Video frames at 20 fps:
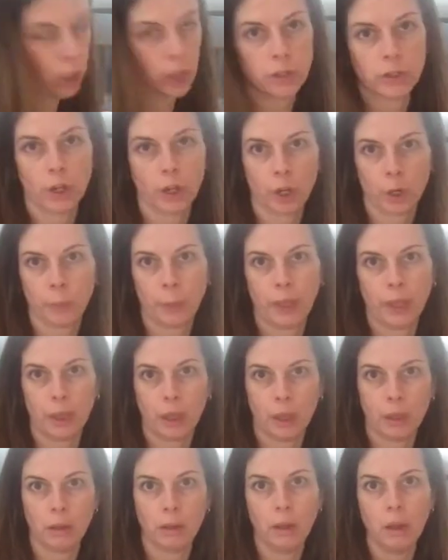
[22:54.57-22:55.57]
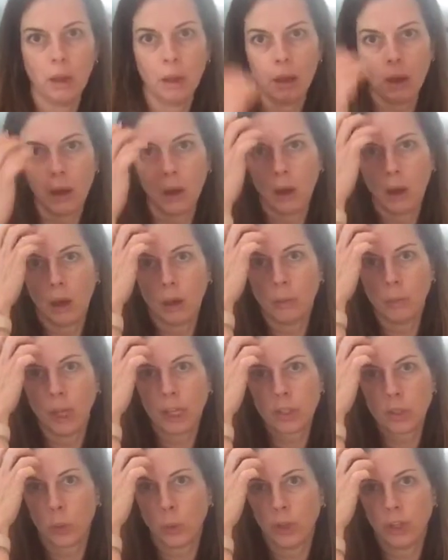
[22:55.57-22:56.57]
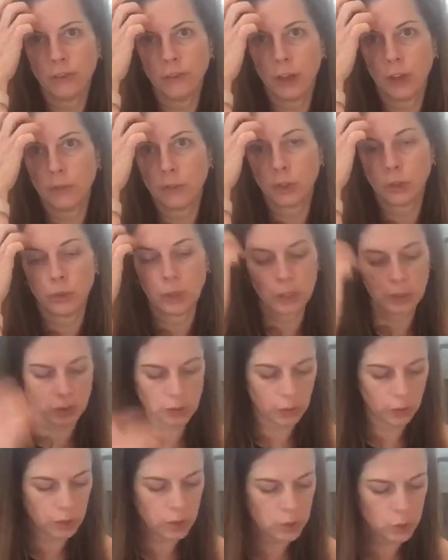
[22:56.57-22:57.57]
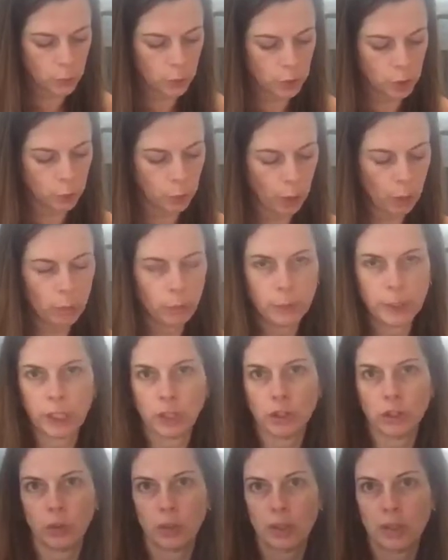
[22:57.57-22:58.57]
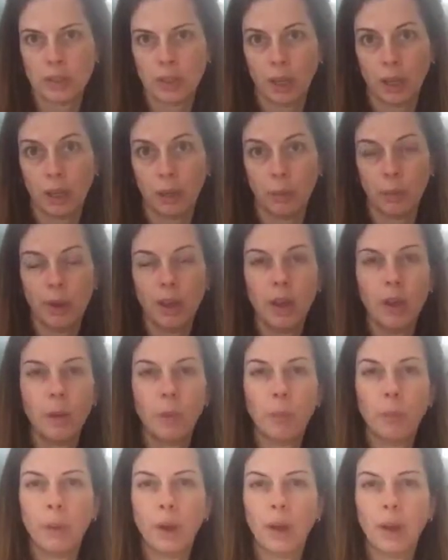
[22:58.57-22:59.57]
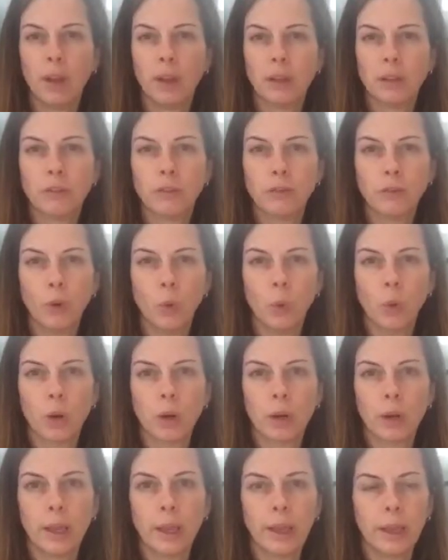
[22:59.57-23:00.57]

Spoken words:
a dark pan, like 25 degrees. So this one you probably could do the same, but for